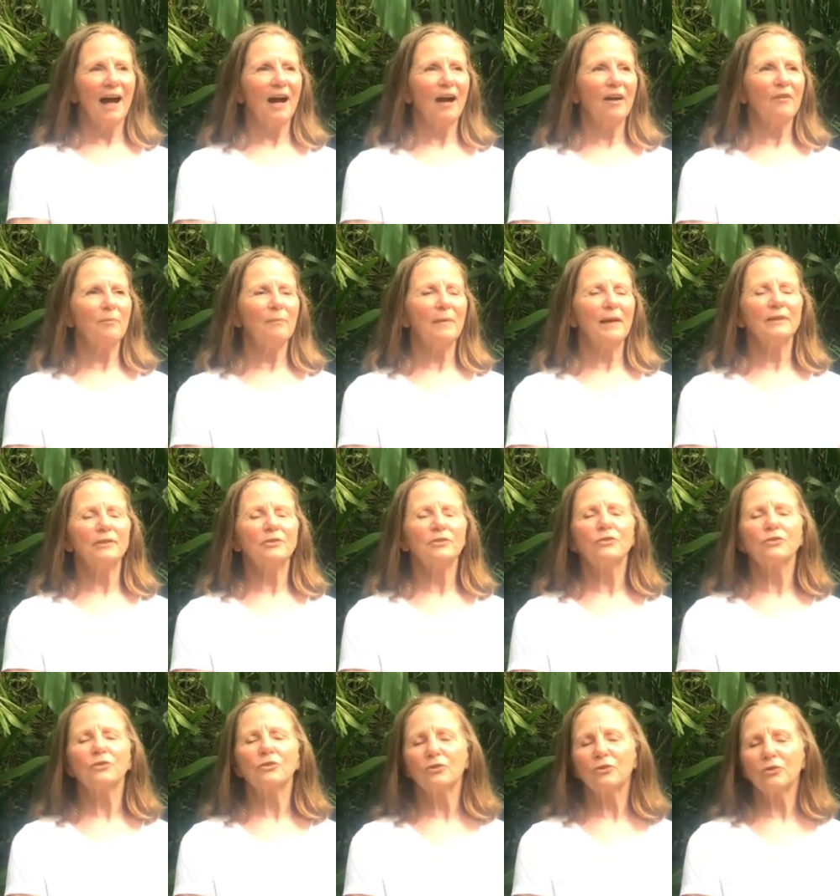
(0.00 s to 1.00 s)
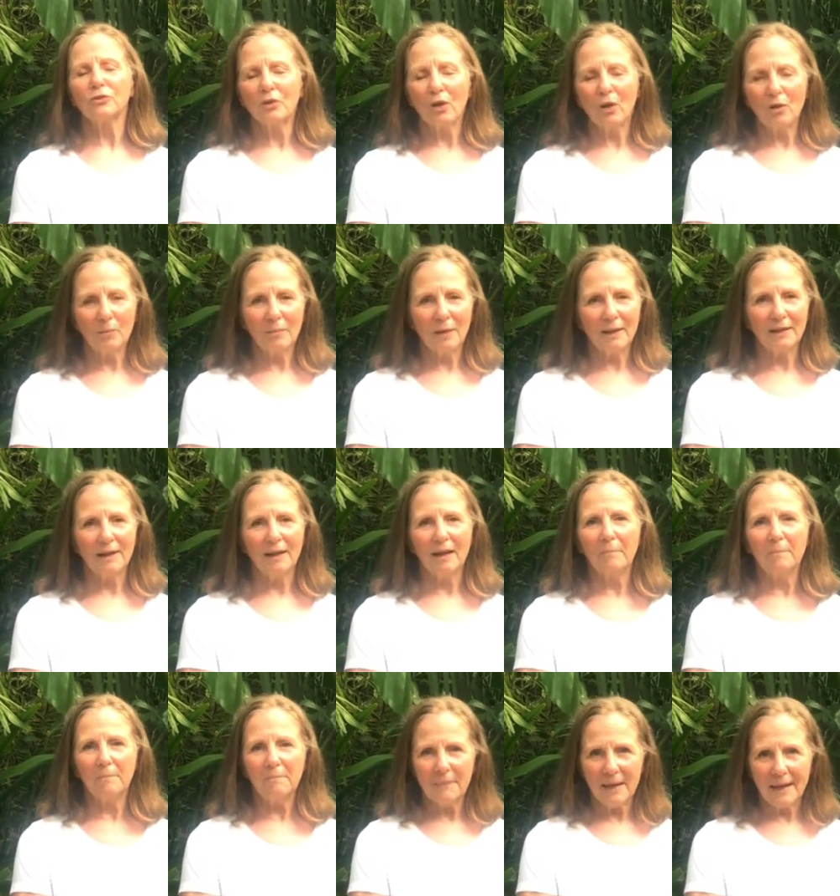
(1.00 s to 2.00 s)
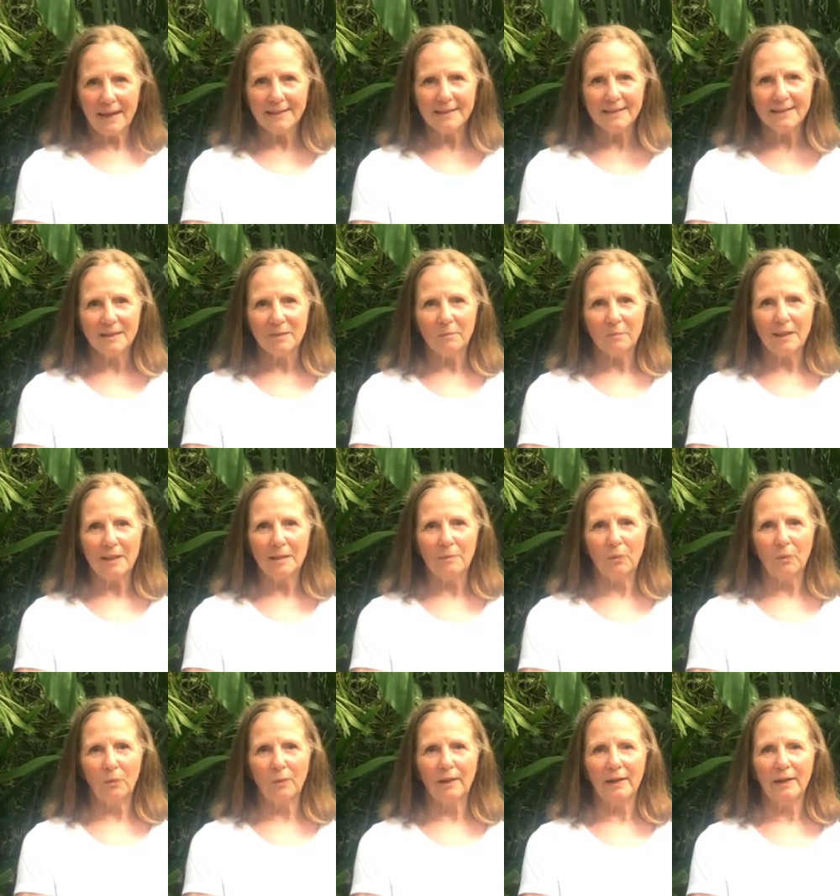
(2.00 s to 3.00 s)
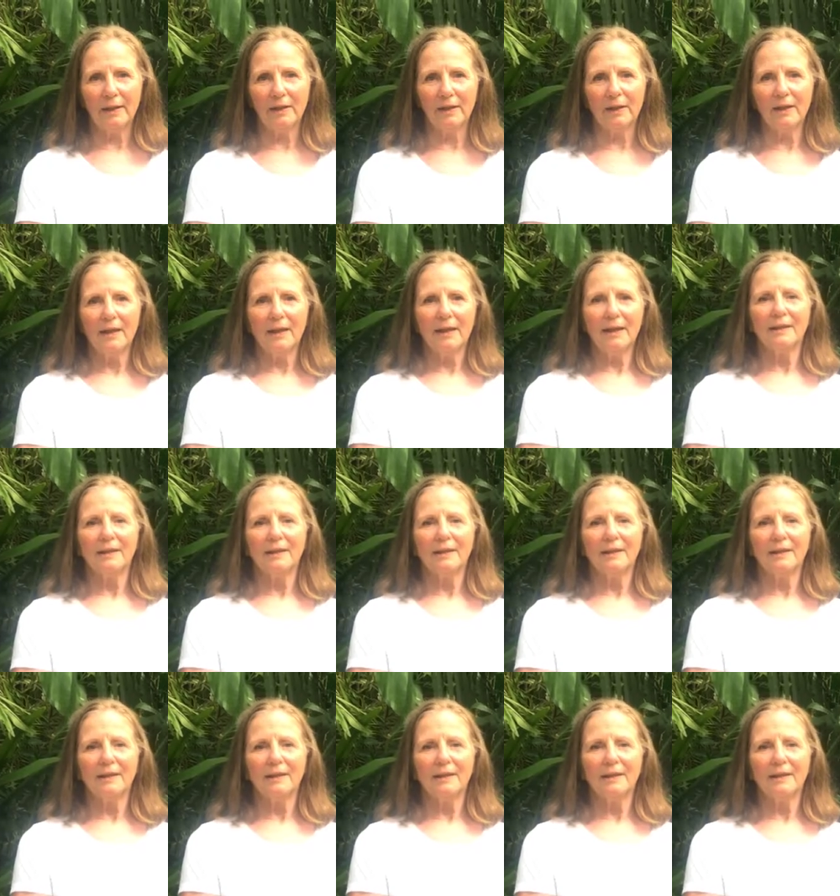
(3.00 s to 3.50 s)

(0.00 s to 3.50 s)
I've met so many amazing people here.